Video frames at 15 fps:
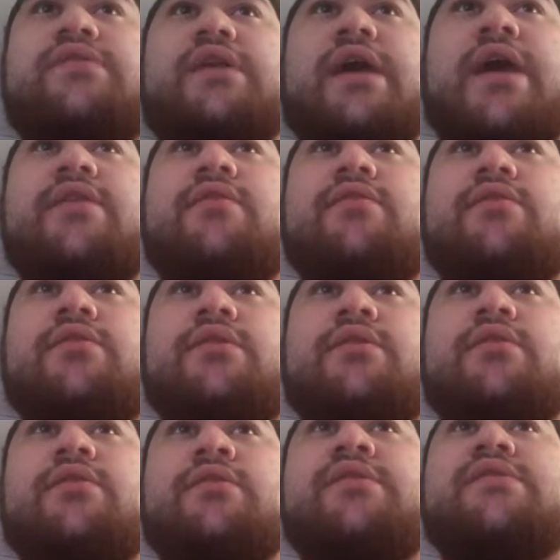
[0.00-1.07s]
is the end.
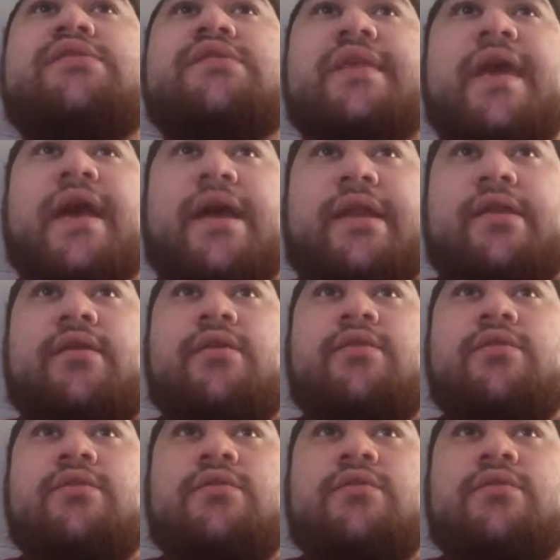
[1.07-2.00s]
This is the end.